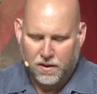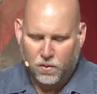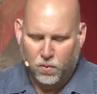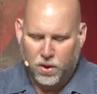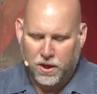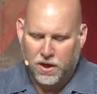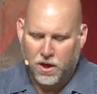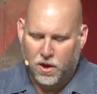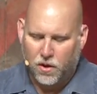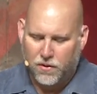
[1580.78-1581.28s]

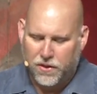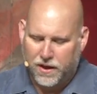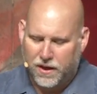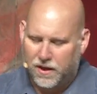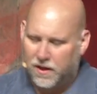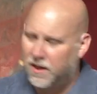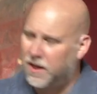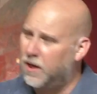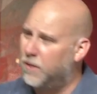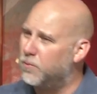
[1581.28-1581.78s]
We know that
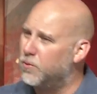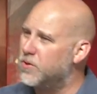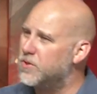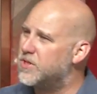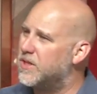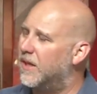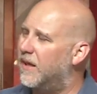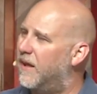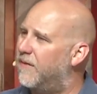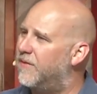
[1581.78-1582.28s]
in
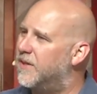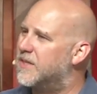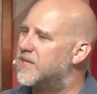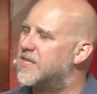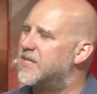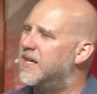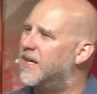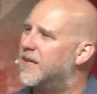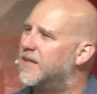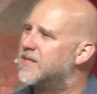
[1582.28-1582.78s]
Hebrews
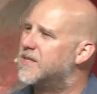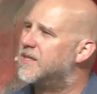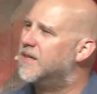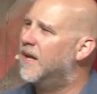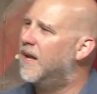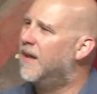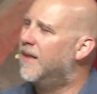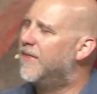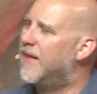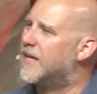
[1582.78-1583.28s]
11:6,
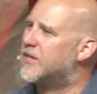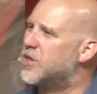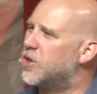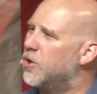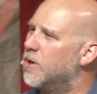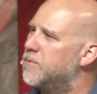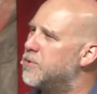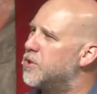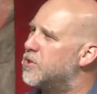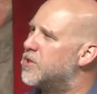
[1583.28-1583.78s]
that
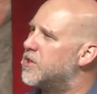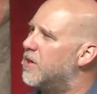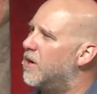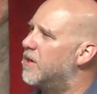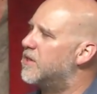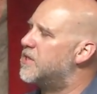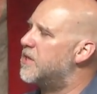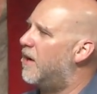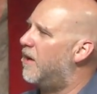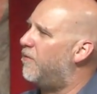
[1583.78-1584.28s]
scripture
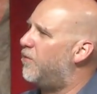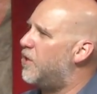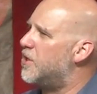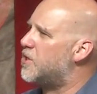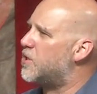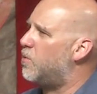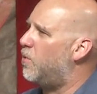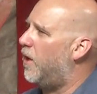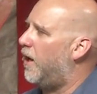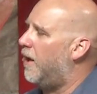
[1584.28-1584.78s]
starts off
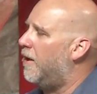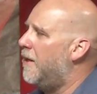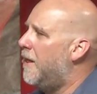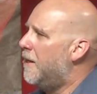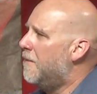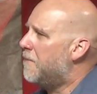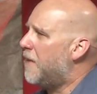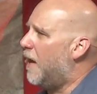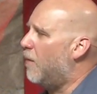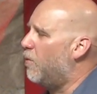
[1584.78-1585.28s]
this way,
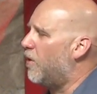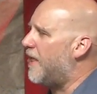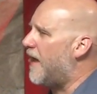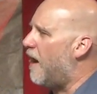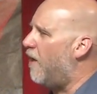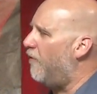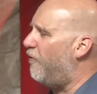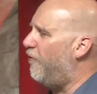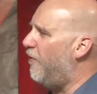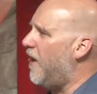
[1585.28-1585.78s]
and
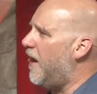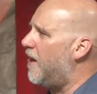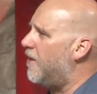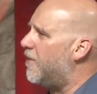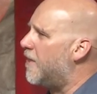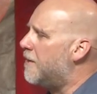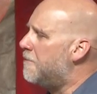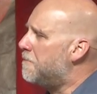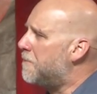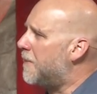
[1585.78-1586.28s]
without
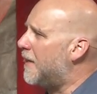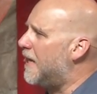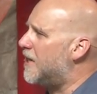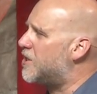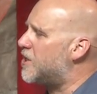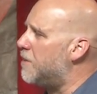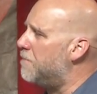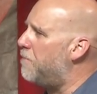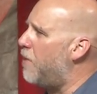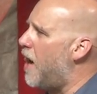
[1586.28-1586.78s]
faith,
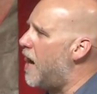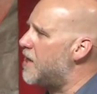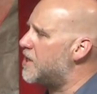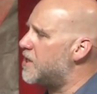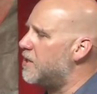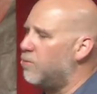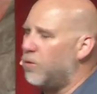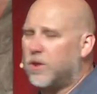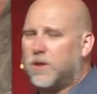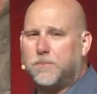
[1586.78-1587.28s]
it's
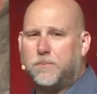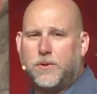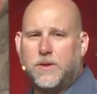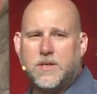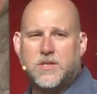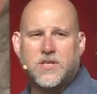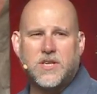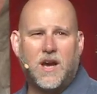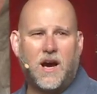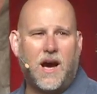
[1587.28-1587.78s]
impossible to
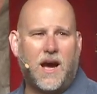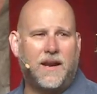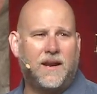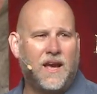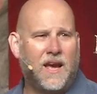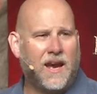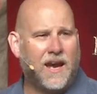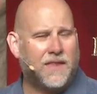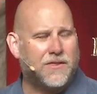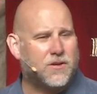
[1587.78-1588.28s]
please God.
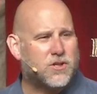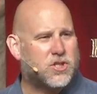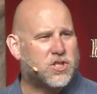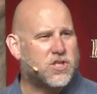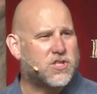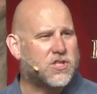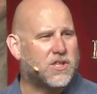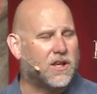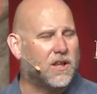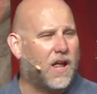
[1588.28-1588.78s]
And there's
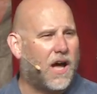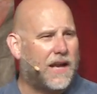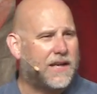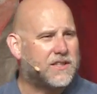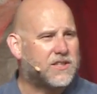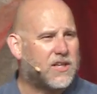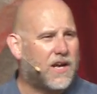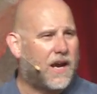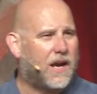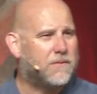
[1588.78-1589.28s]
just a lot
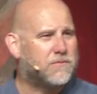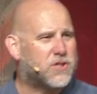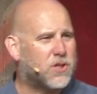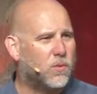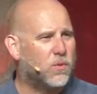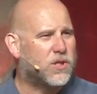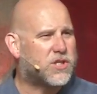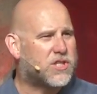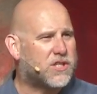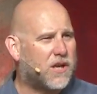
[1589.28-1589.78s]
of times
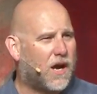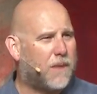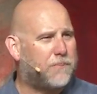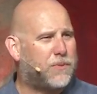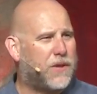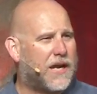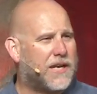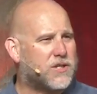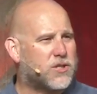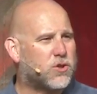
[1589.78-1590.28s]
that we
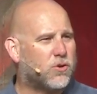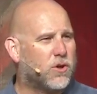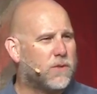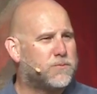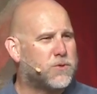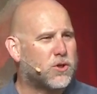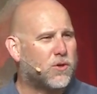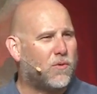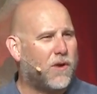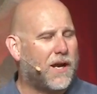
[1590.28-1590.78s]
stop that
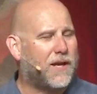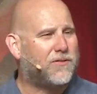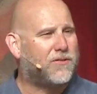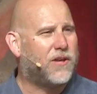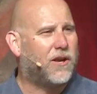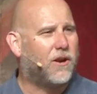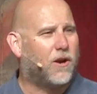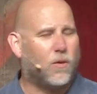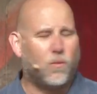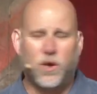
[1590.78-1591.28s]
scripture right
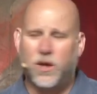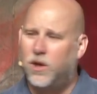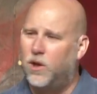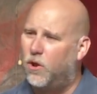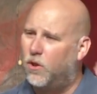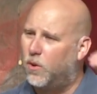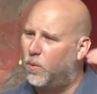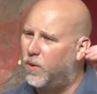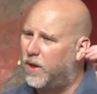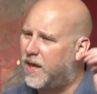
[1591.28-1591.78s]
there. We
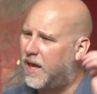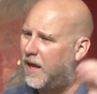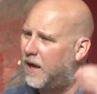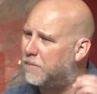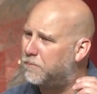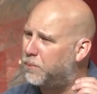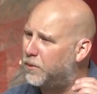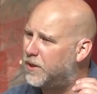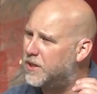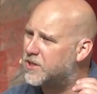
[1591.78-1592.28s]
know that we
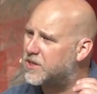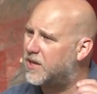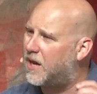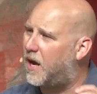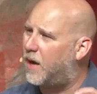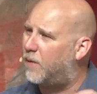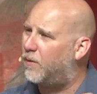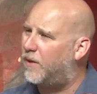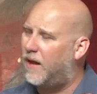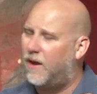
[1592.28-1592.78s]
can't please
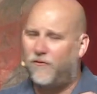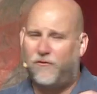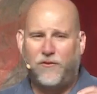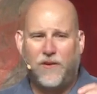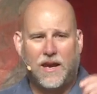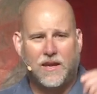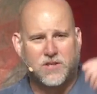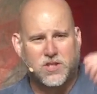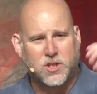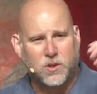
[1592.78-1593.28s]
God without
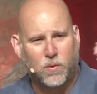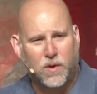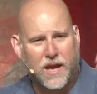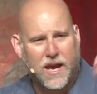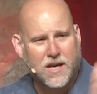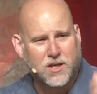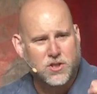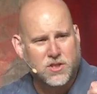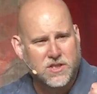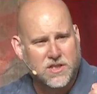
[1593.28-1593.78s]
faith, so we
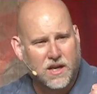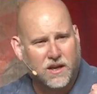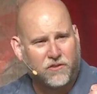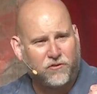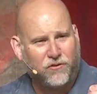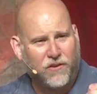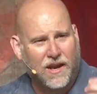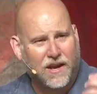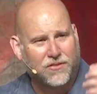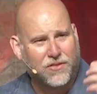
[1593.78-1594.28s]
exercise
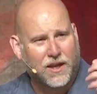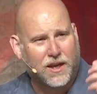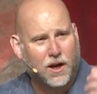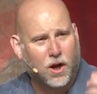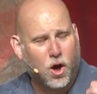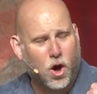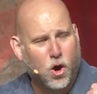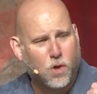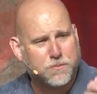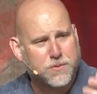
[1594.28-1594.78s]
faith in
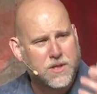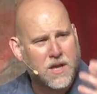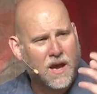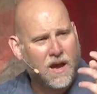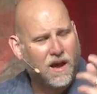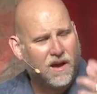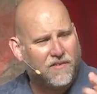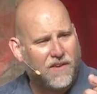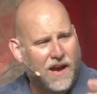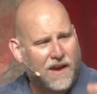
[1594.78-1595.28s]
the hopes
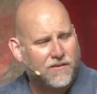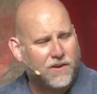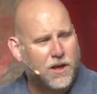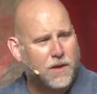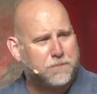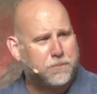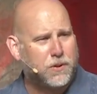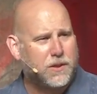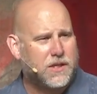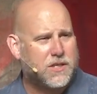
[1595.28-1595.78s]
of having
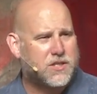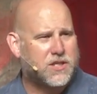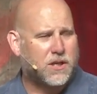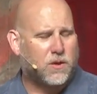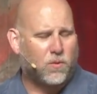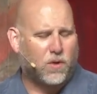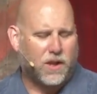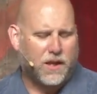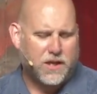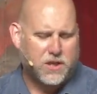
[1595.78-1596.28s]
a
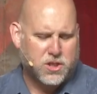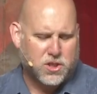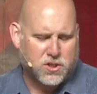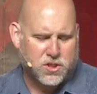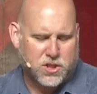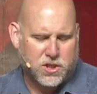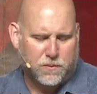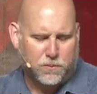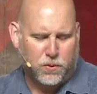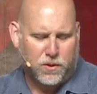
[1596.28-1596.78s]
pleasing
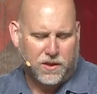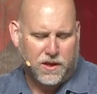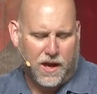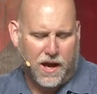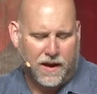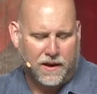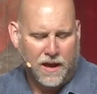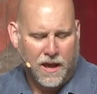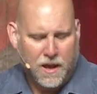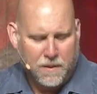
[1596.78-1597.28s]
relationship with
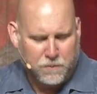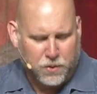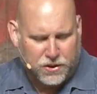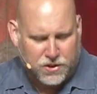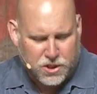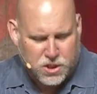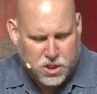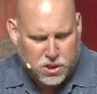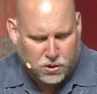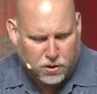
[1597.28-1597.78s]
God.
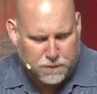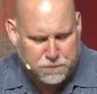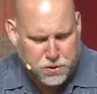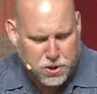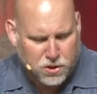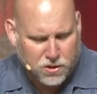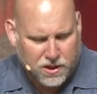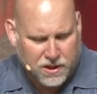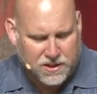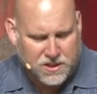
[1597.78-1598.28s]
But the
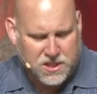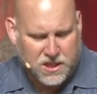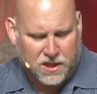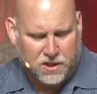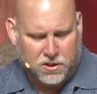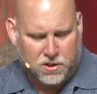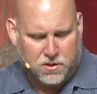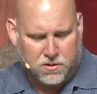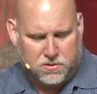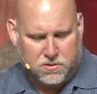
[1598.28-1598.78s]
scripture
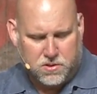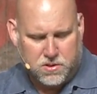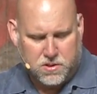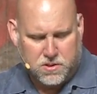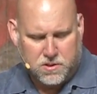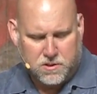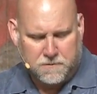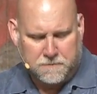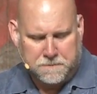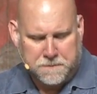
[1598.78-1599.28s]

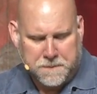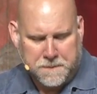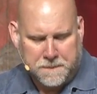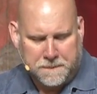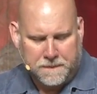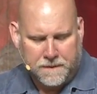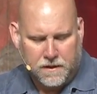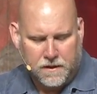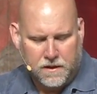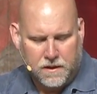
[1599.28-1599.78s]
continues.
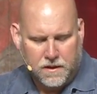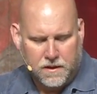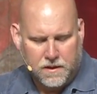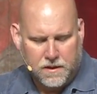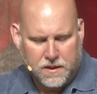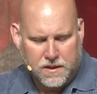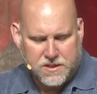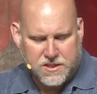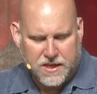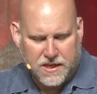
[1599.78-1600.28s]

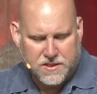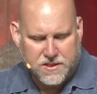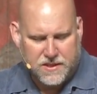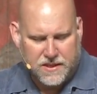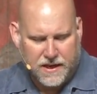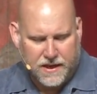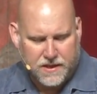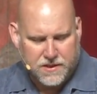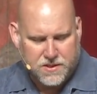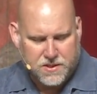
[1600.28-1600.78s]
It says
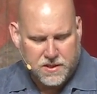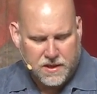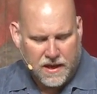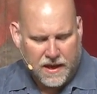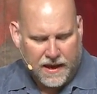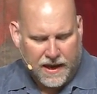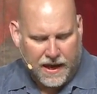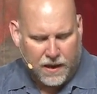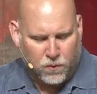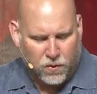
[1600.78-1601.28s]
this,
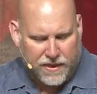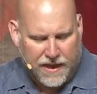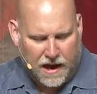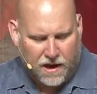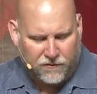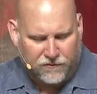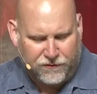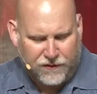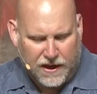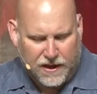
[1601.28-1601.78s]
and
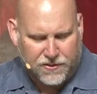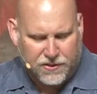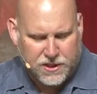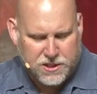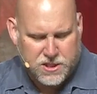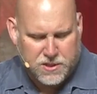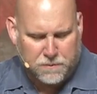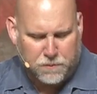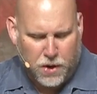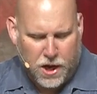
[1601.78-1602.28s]
without faith,
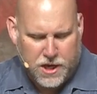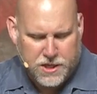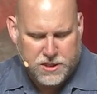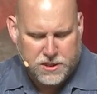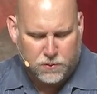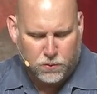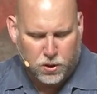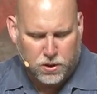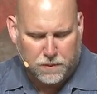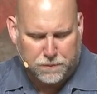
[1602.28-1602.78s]
it's
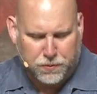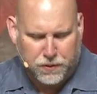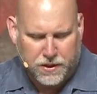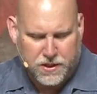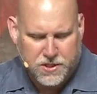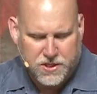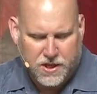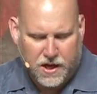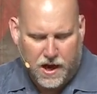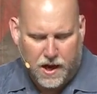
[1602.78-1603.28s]
impossible to
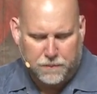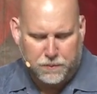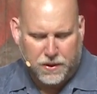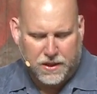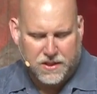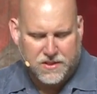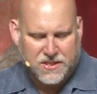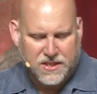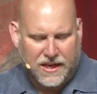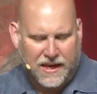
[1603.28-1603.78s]
please God,
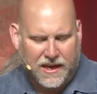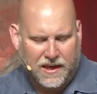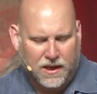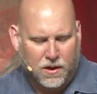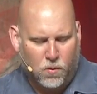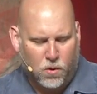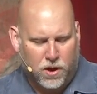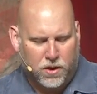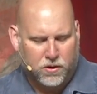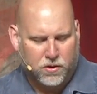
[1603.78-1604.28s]
because
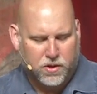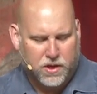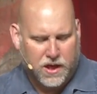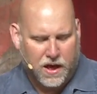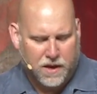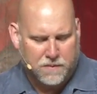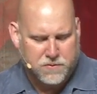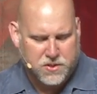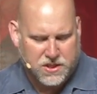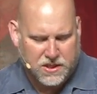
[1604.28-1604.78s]
anyone who
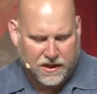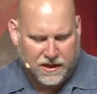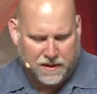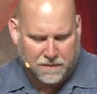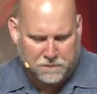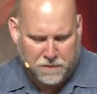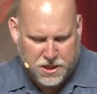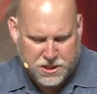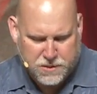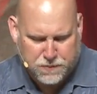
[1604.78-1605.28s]
comes to
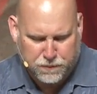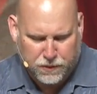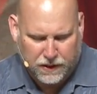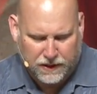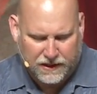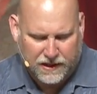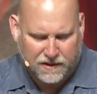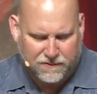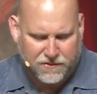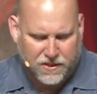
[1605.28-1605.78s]
Him must
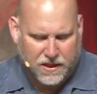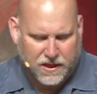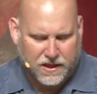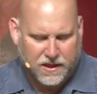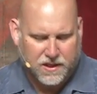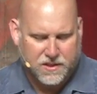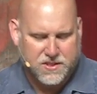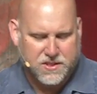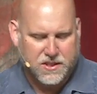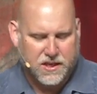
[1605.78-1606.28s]
believe that
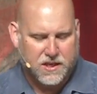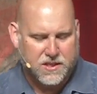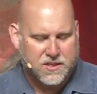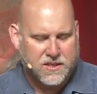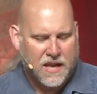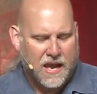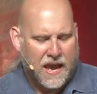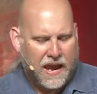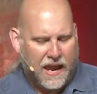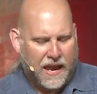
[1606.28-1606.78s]
He
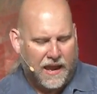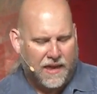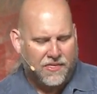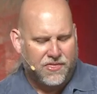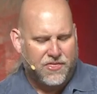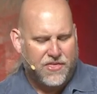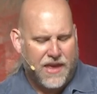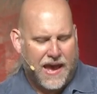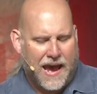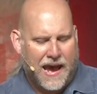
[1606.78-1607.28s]
exists
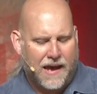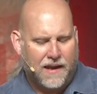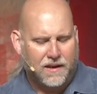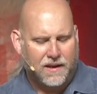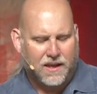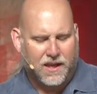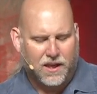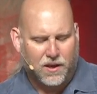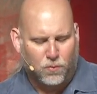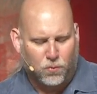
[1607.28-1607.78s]
and that
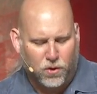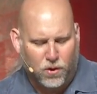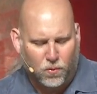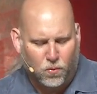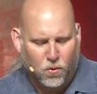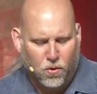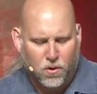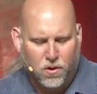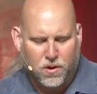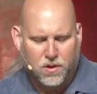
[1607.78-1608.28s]
He
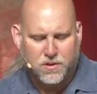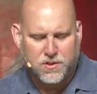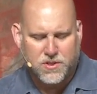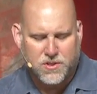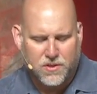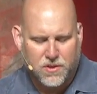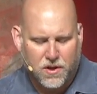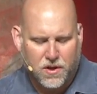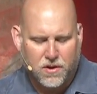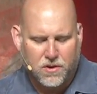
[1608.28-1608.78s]

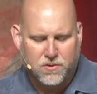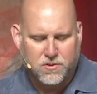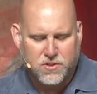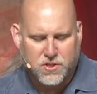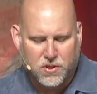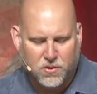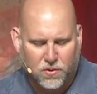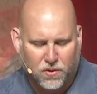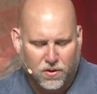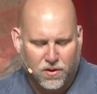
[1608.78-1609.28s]
rewards
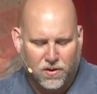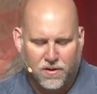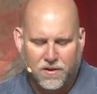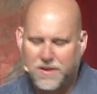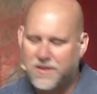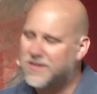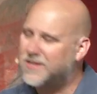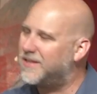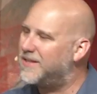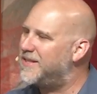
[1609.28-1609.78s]
those who
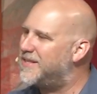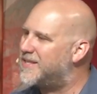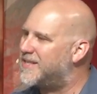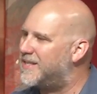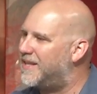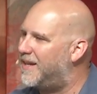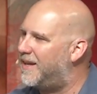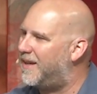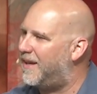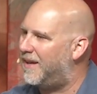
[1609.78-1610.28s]
earnestly
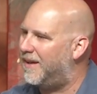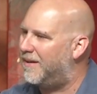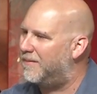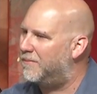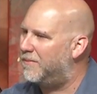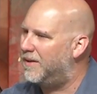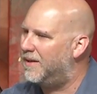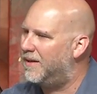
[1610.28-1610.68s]
seek Him.